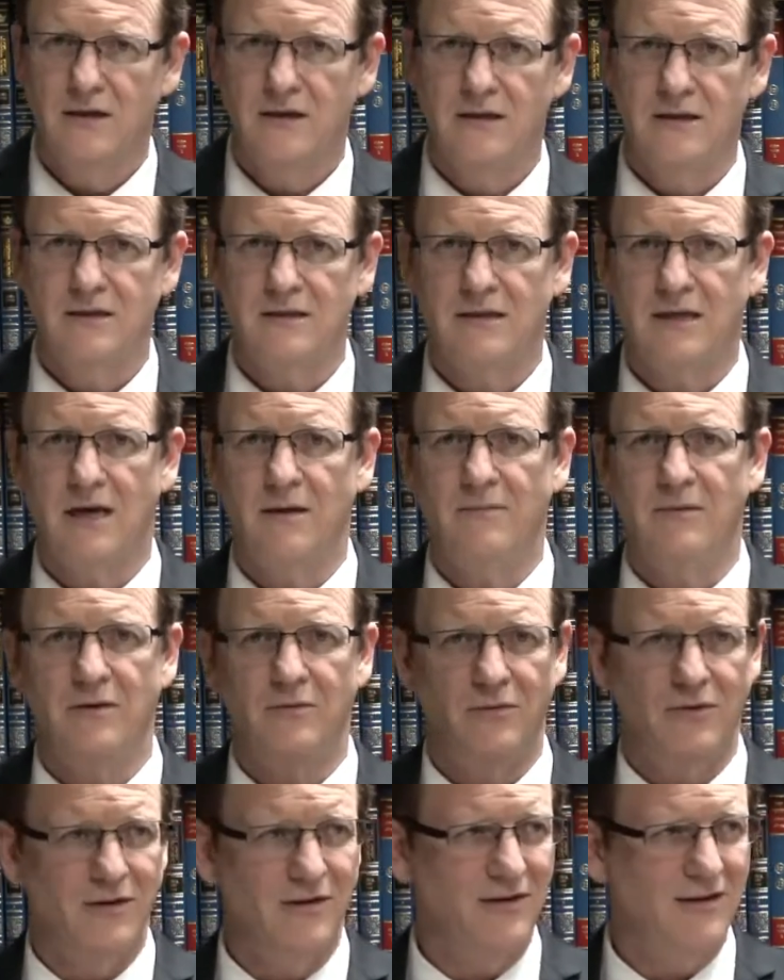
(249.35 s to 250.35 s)
in his comment
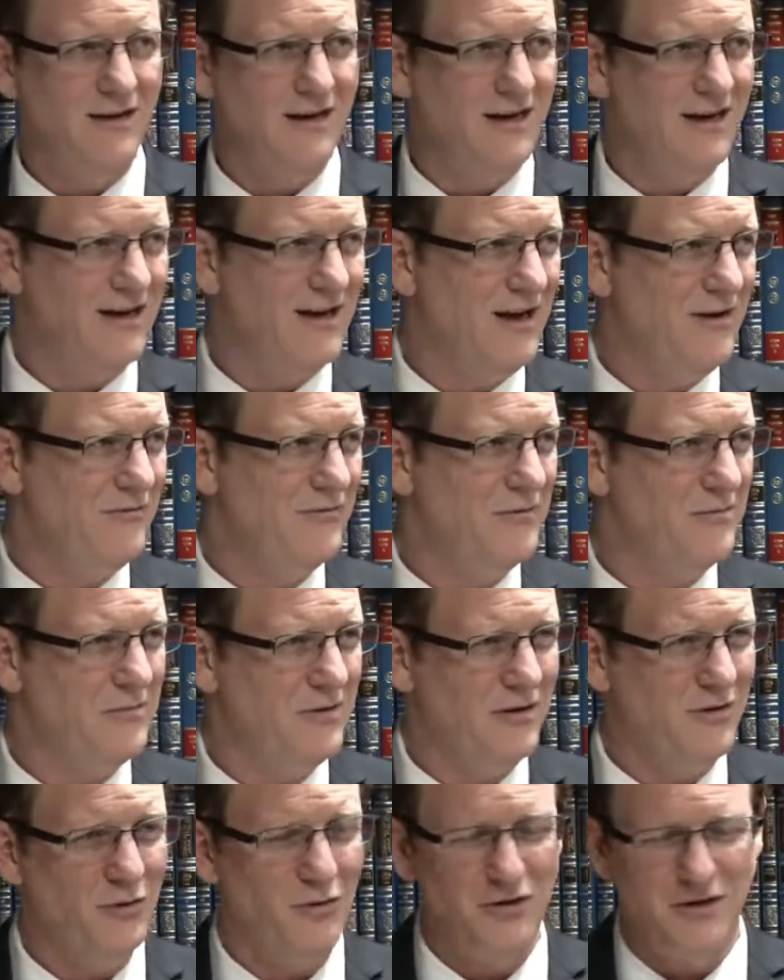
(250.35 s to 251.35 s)
when they have
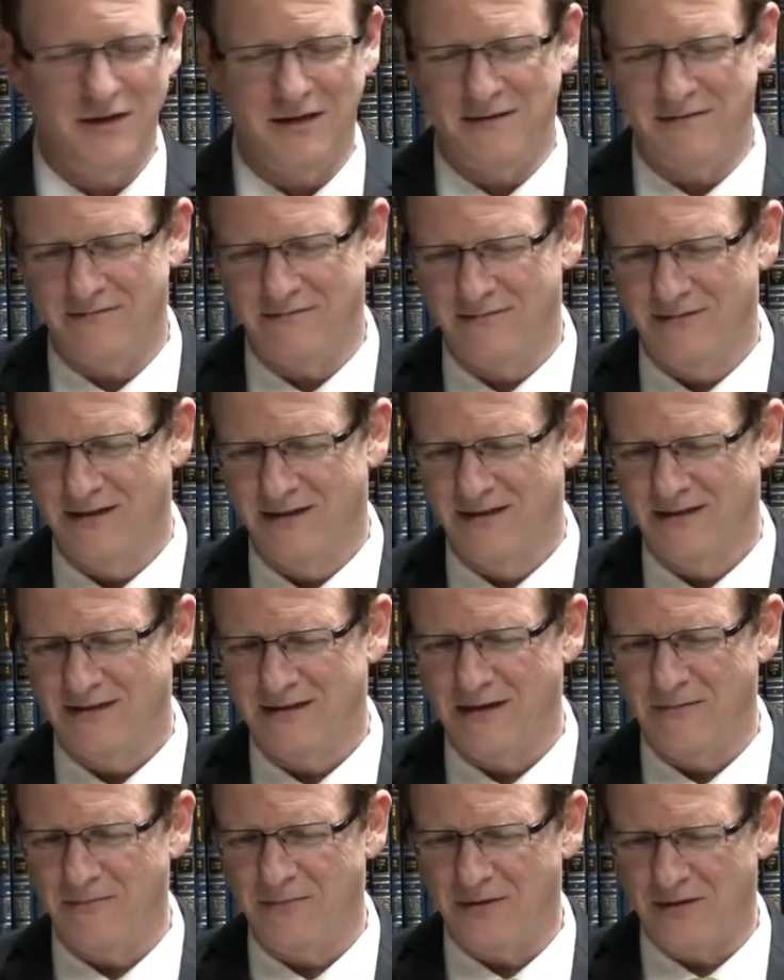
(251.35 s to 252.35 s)
a holy
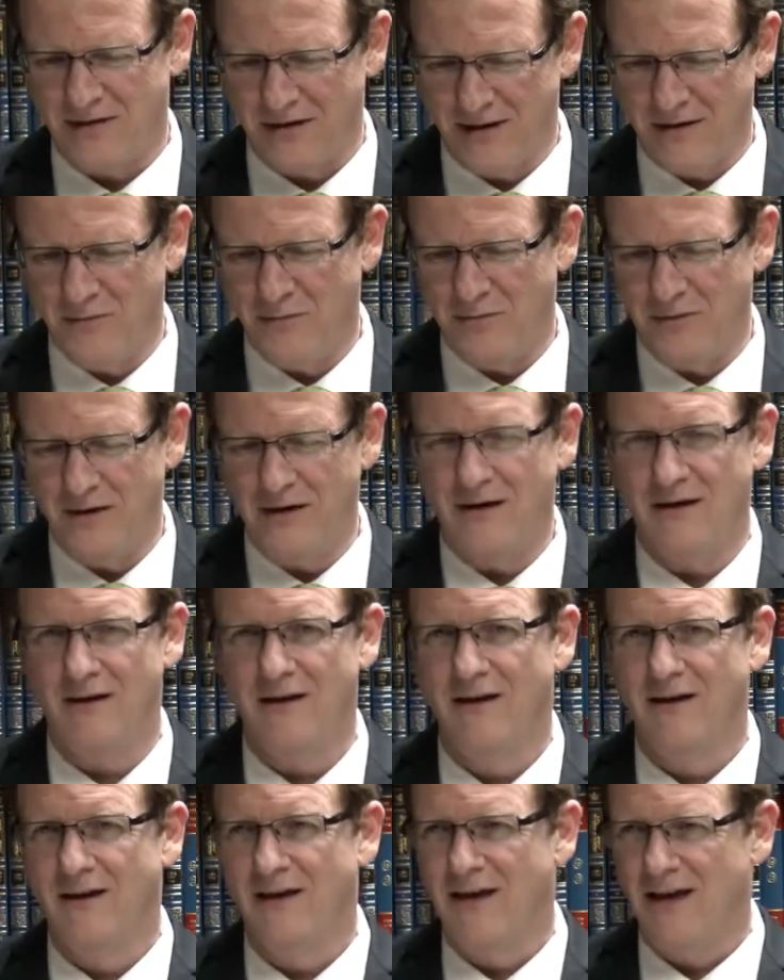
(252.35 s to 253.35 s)
temple, he bring
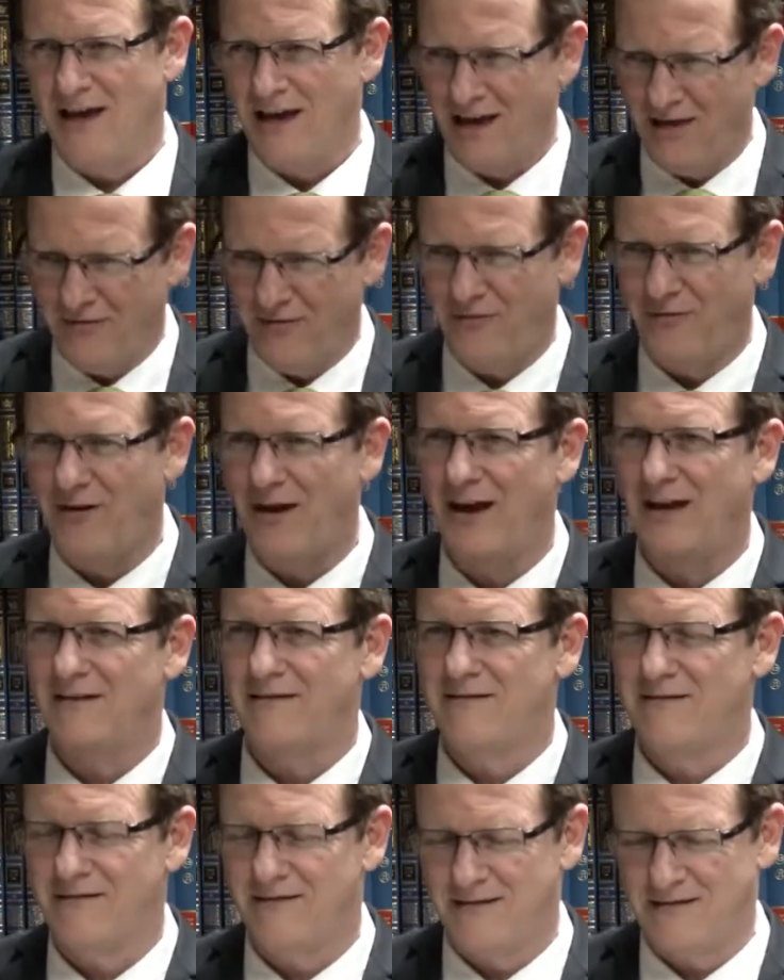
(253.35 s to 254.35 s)
a
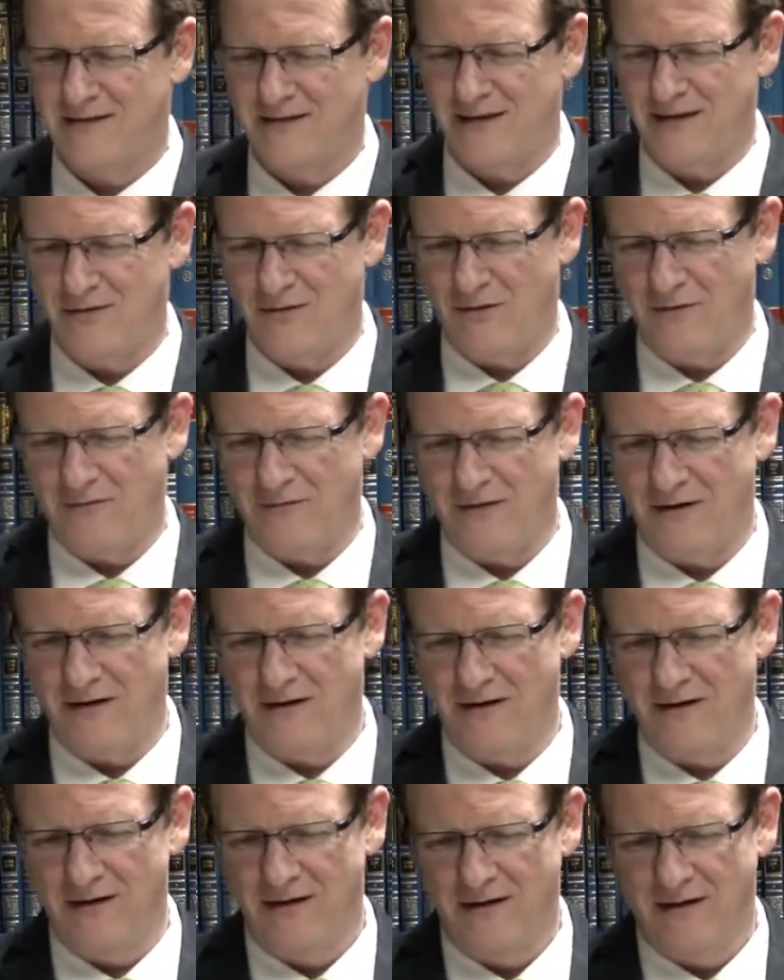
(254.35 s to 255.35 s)
fat sin offering.